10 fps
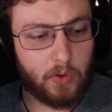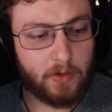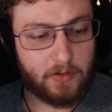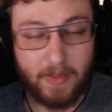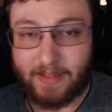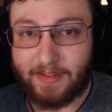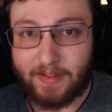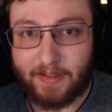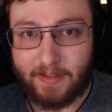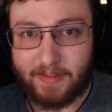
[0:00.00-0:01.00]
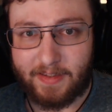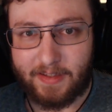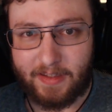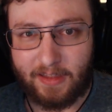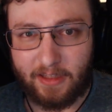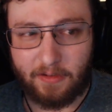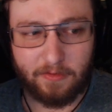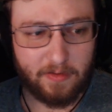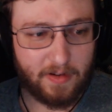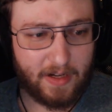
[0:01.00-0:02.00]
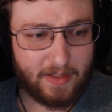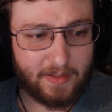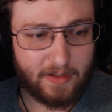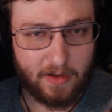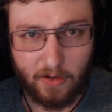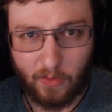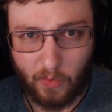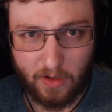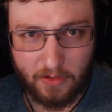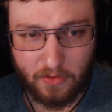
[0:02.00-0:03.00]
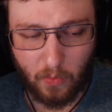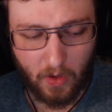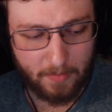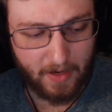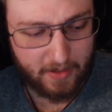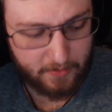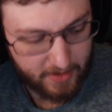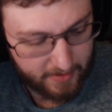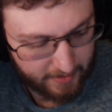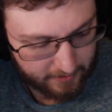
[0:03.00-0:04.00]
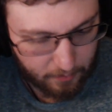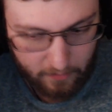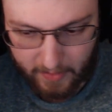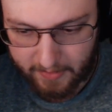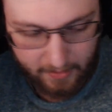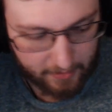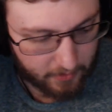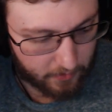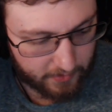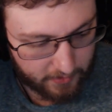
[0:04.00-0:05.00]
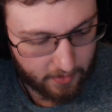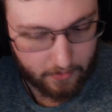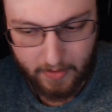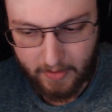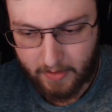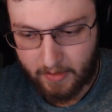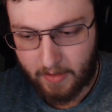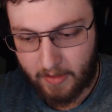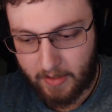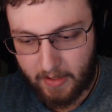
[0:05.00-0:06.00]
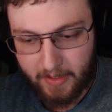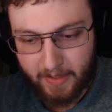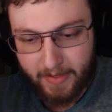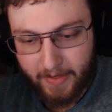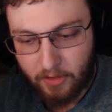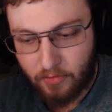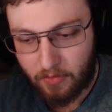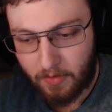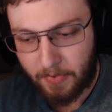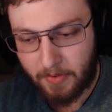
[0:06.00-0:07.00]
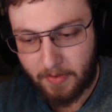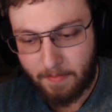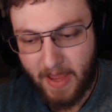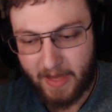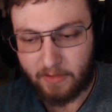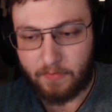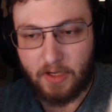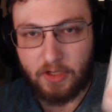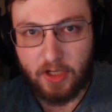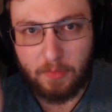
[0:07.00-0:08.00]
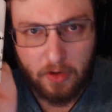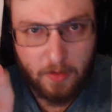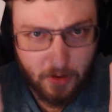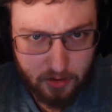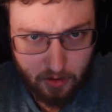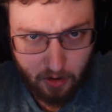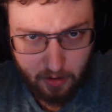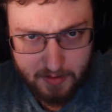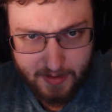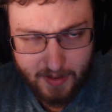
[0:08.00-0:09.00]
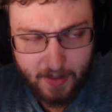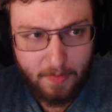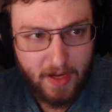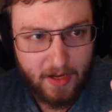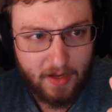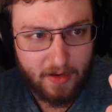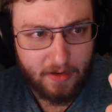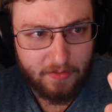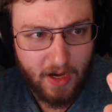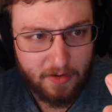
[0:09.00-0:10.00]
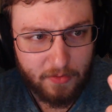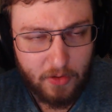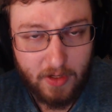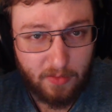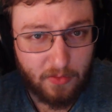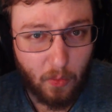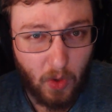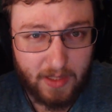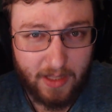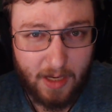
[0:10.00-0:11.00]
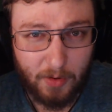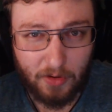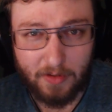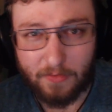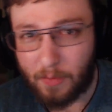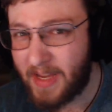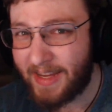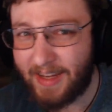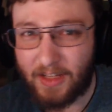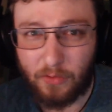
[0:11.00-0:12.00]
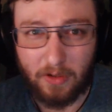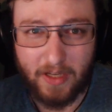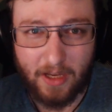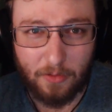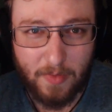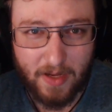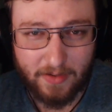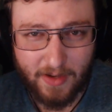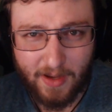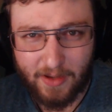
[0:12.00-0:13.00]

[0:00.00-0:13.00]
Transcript: So that's it. It's the Eleaf iStick 100 watt box mod. Now let's move on to the liquid. So I drip Max VG pretty much all the time, and I've gotten a few times from White Label, and for me, it's really hit or miss.